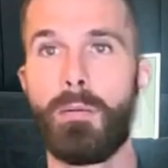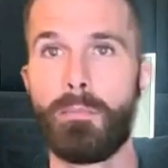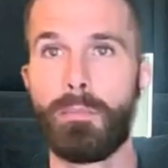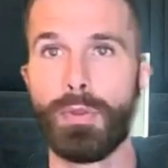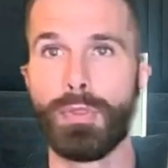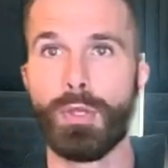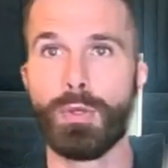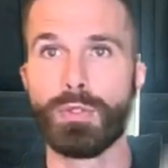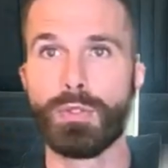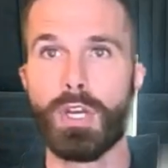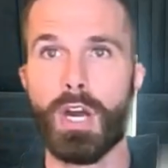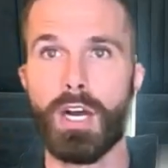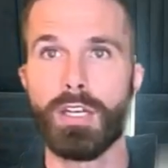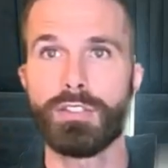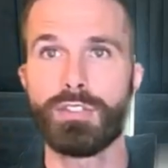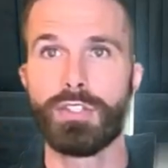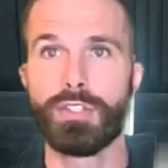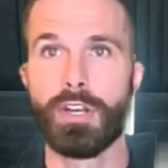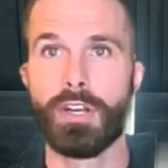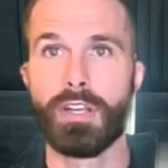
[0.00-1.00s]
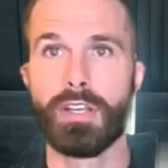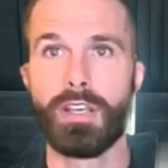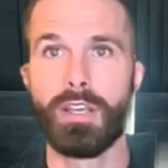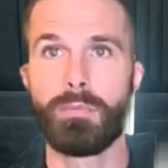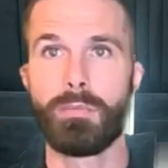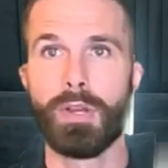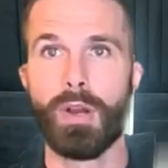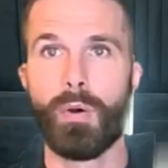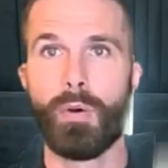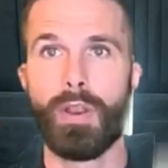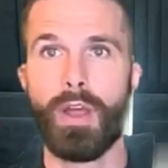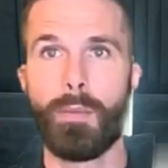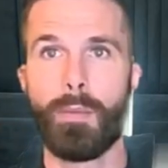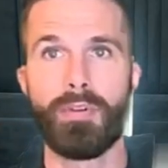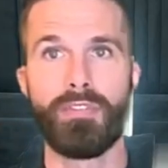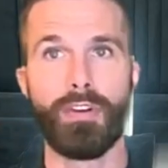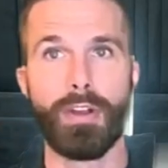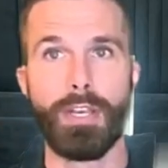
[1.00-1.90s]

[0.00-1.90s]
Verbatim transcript: but those costs are gonna keep going up if I